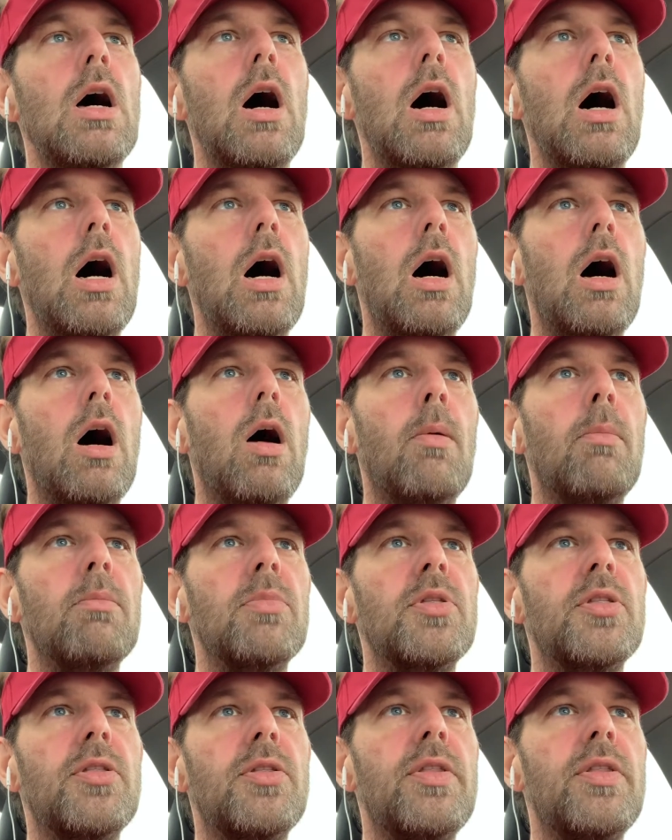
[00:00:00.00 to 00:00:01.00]

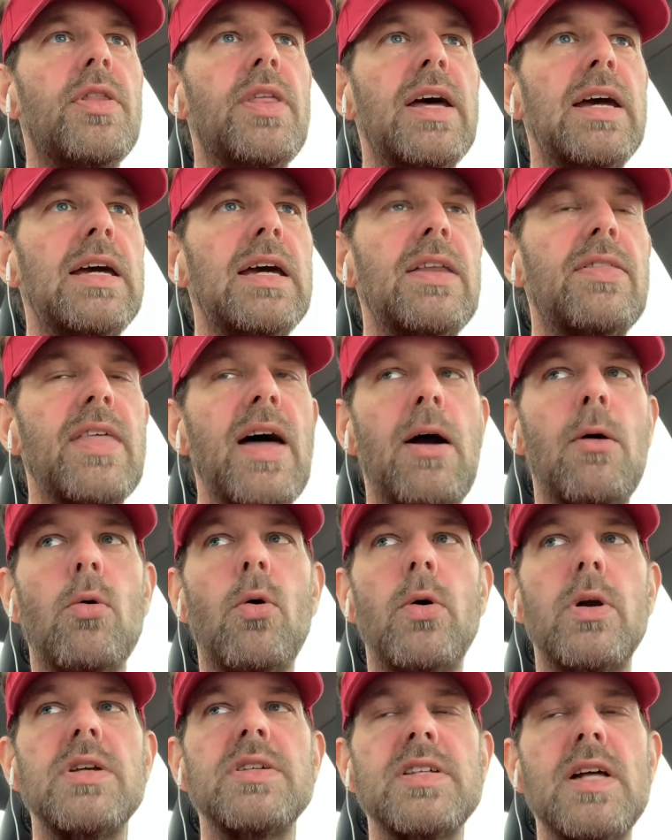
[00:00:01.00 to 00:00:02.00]
The
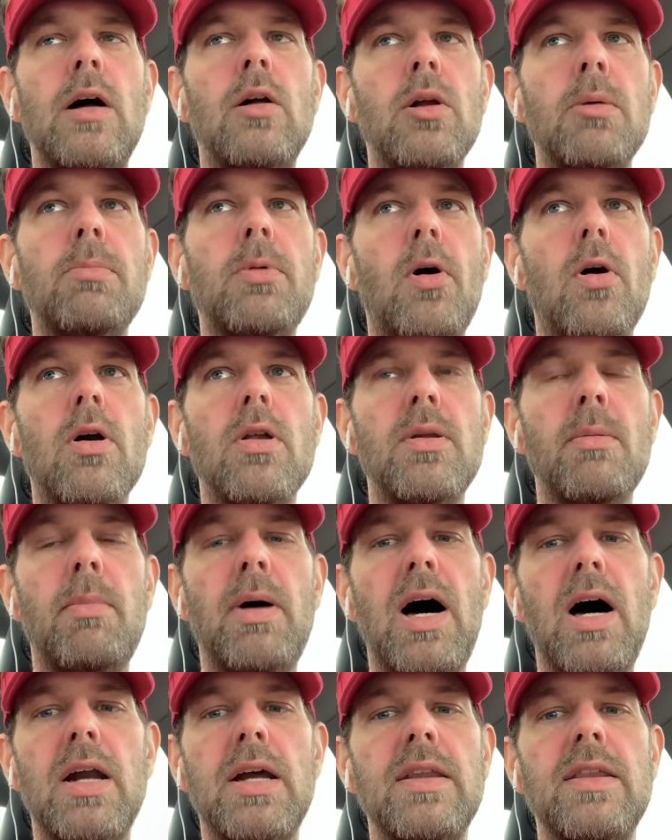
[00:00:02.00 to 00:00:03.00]
thyroid is the only part of the
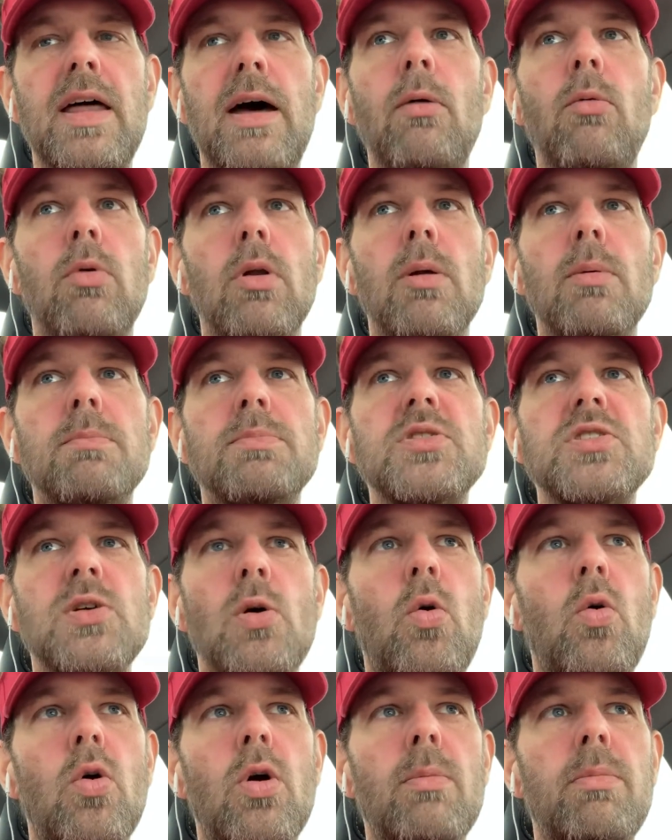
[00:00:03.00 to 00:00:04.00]
body that will
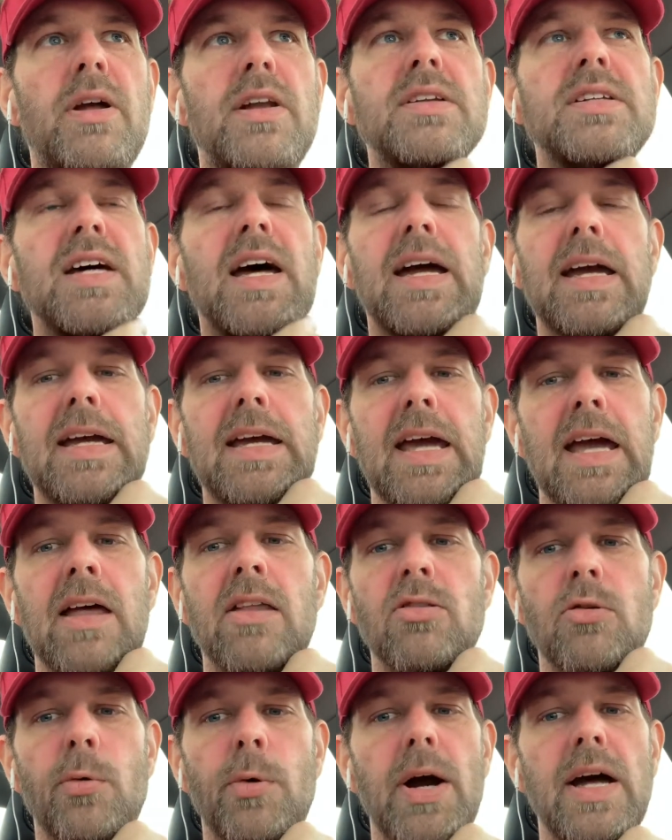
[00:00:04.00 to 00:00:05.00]
absorb and take in the